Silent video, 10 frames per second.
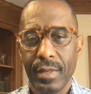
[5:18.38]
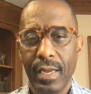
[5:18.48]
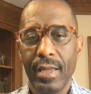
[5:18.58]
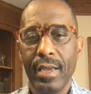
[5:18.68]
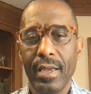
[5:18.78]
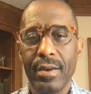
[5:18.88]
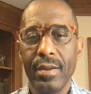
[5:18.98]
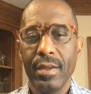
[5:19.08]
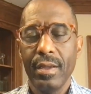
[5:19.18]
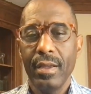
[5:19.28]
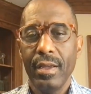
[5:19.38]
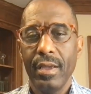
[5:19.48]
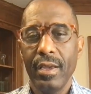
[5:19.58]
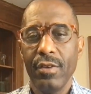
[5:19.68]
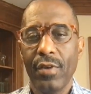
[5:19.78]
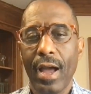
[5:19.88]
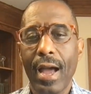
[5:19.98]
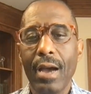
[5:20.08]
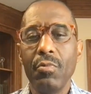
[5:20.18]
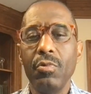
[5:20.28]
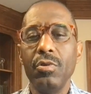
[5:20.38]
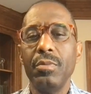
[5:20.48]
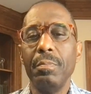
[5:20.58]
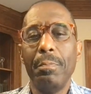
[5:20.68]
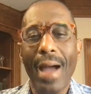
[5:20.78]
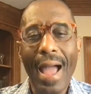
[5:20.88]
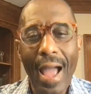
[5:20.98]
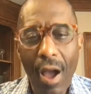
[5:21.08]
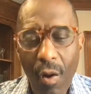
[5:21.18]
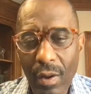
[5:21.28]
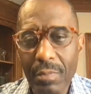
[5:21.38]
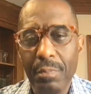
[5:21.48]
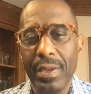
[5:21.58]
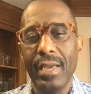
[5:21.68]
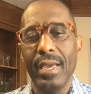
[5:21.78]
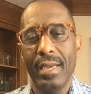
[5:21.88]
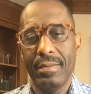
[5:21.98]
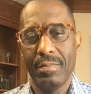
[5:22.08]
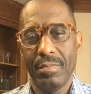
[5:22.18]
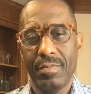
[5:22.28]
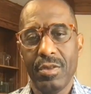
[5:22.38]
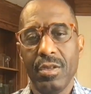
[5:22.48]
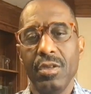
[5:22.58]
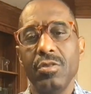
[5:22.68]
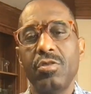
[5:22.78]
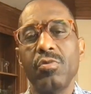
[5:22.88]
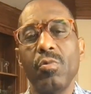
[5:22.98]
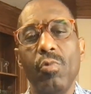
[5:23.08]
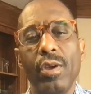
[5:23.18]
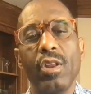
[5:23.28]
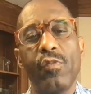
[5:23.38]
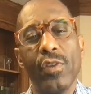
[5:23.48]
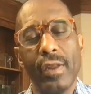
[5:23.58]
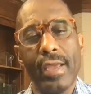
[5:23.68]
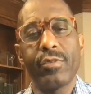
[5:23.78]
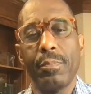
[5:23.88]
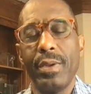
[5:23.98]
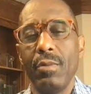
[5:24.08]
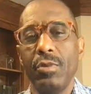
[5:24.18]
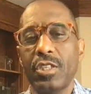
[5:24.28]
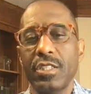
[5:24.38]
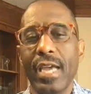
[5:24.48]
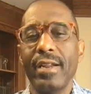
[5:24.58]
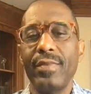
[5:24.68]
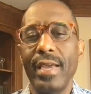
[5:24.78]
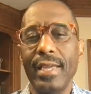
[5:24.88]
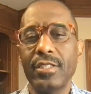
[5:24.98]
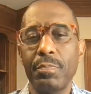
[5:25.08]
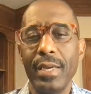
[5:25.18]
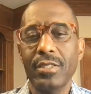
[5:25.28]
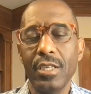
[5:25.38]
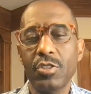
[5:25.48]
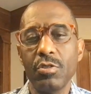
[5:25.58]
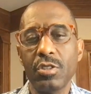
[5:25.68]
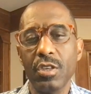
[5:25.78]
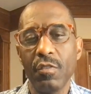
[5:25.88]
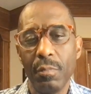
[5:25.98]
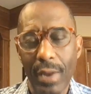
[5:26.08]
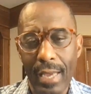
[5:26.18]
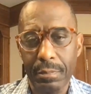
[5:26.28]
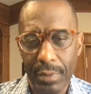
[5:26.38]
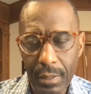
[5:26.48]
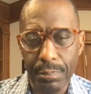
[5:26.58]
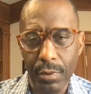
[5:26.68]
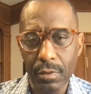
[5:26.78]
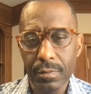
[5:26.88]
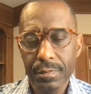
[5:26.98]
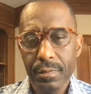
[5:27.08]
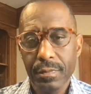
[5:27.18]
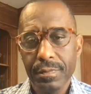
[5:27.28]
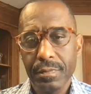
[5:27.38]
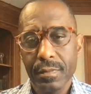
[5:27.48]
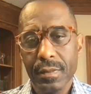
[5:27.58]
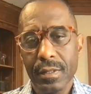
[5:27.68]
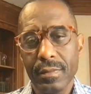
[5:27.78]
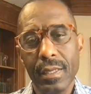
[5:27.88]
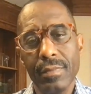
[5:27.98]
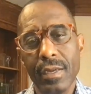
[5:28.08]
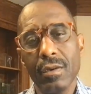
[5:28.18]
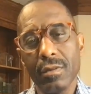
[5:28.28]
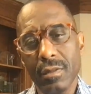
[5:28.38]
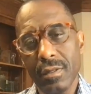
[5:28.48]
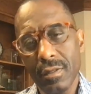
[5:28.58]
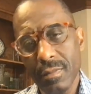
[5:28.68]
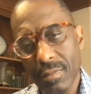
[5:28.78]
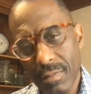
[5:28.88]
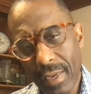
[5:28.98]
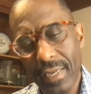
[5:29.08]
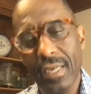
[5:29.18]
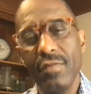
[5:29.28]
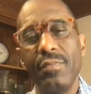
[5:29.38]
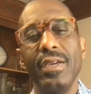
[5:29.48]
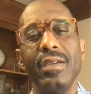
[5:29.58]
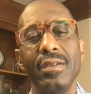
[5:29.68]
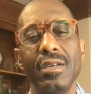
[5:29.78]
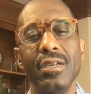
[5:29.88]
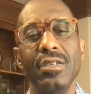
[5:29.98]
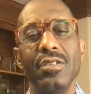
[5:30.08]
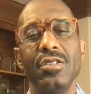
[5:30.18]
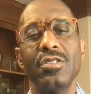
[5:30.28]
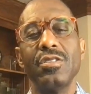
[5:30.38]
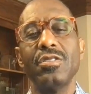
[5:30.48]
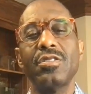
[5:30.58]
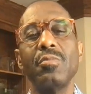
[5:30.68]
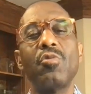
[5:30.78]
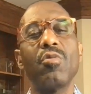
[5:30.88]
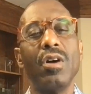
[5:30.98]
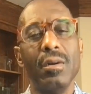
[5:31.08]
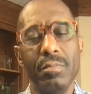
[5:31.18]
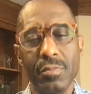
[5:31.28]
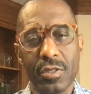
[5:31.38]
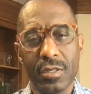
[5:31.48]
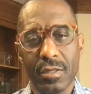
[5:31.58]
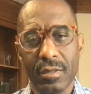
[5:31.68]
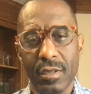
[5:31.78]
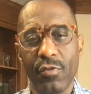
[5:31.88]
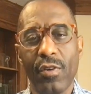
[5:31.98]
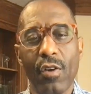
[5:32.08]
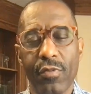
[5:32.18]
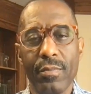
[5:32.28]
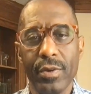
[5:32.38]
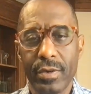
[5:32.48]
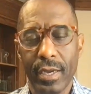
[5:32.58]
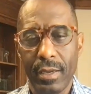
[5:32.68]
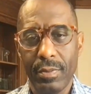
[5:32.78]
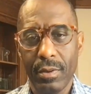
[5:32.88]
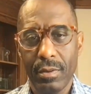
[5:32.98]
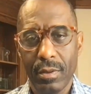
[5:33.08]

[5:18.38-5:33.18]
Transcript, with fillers: And if I would bow and bend to the will of philanthropy, which is not in the best interest of black people, then they'll may give me some crumbs that fall from their table.